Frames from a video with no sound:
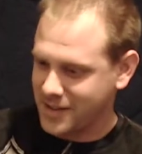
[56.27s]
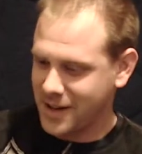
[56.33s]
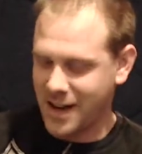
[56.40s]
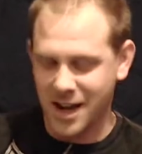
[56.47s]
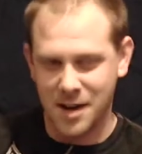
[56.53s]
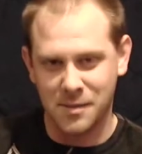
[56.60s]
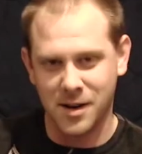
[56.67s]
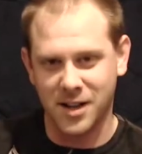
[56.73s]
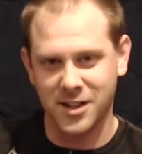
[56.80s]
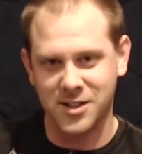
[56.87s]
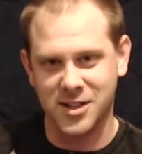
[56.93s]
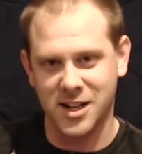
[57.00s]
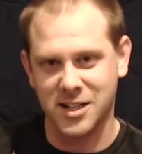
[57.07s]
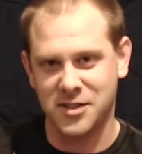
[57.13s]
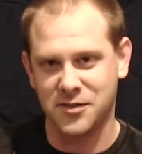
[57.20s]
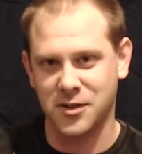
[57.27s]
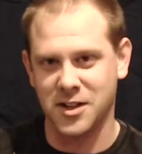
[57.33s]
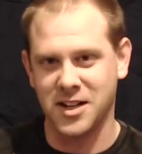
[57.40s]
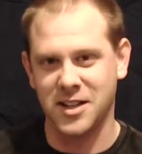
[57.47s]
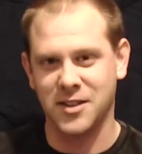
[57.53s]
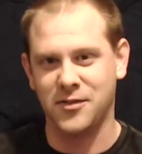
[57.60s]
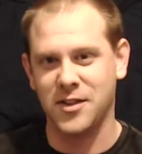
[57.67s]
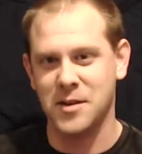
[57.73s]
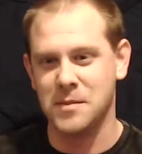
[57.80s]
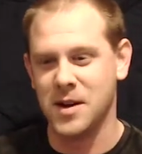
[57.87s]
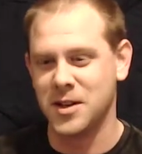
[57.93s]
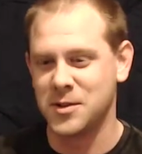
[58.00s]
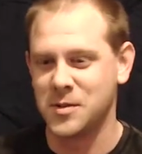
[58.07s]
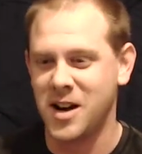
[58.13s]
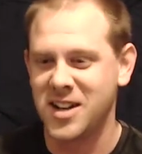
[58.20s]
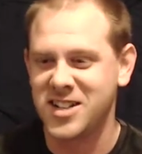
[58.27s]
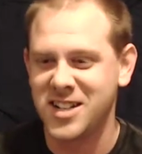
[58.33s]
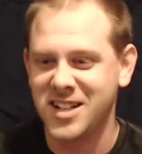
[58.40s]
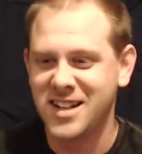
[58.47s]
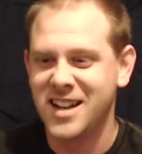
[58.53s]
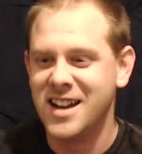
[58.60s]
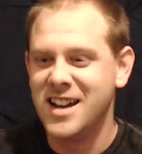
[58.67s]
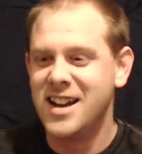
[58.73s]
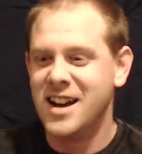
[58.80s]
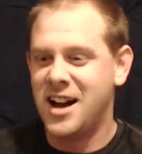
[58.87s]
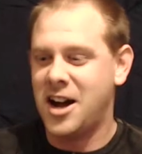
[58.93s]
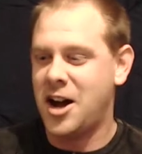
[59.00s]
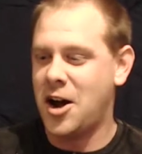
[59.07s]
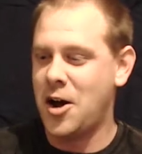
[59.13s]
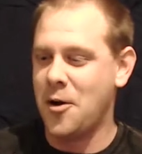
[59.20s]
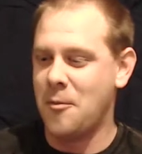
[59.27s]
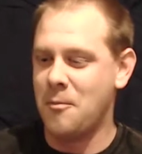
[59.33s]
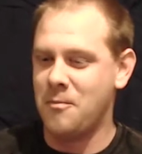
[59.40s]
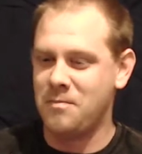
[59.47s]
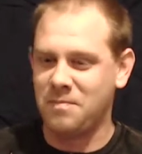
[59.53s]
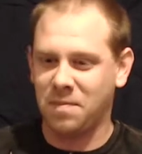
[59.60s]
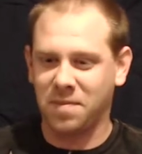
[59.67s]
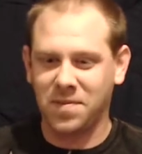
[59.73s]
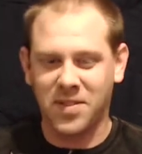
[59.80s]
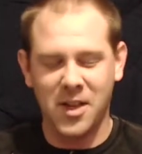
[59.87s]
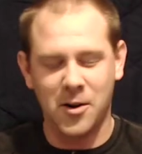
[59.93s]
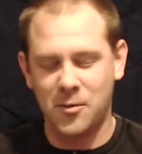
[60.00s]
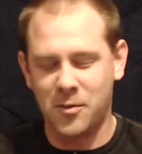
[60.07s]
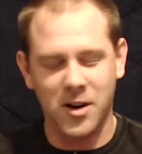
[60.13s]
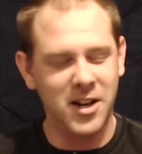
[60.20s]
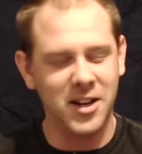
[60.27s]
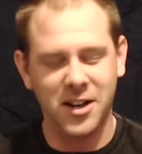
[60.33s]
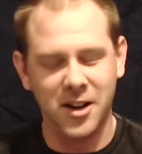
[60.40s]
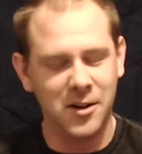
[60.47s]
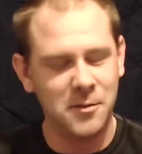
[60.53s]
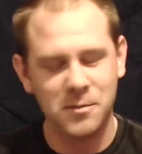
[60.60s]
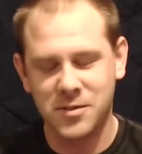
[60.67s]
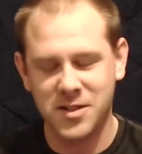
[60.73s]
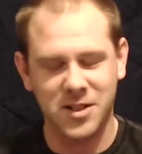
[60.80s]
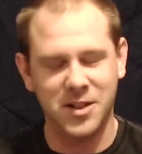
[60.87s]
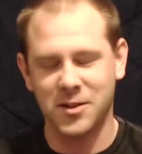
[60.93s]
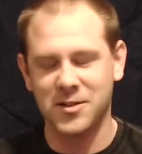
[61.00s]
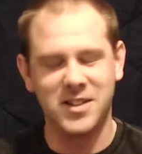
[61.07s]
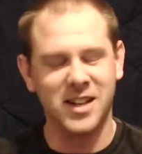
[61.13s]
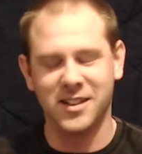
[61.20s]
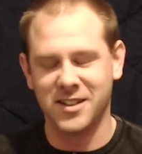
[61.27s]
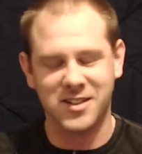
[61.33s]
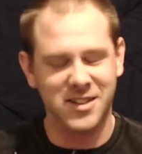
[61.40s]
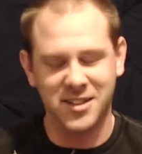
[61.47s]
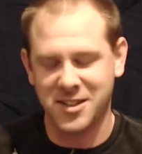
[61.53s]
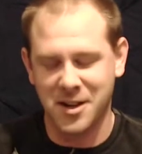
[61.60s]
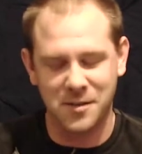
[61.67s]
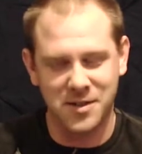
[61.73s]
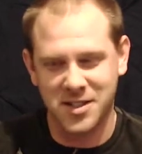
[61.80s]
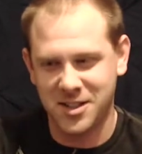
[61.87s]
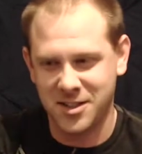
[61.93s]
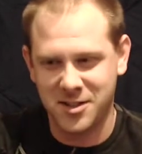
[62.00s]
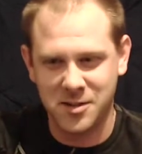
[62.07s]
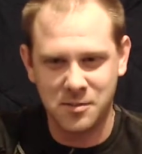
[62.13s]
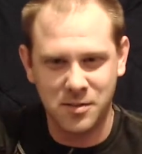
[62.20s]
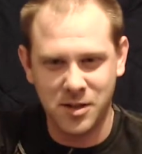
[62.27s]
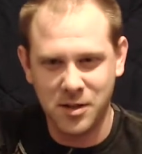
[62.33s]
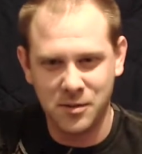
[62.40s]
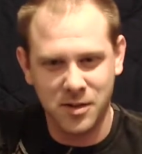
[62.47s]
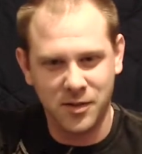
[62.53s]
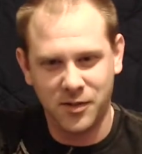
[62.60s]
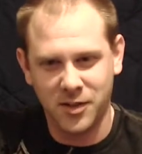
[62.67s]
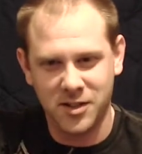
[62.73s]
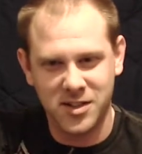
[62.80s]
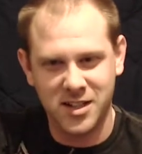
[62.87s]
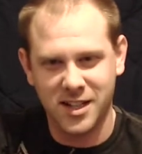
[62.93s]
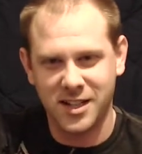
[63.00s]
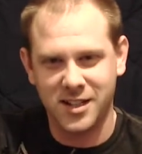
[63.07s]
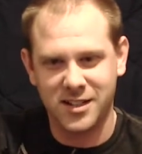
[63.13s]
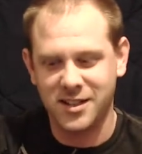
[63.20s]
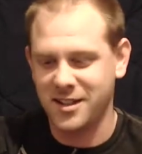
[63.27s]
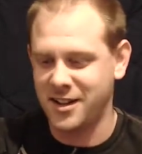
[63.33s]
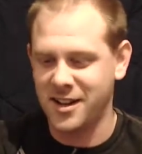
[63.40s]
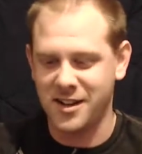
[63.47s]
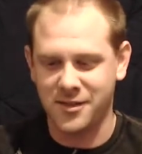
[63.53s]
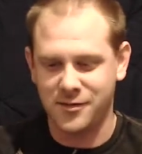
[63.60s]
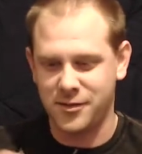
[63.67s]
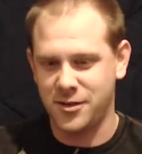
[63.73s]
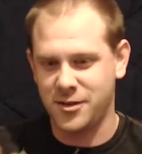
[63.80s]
I apologize for any of the females watching. Don't want to know, so don't tell us in the comment sections below what it feels like for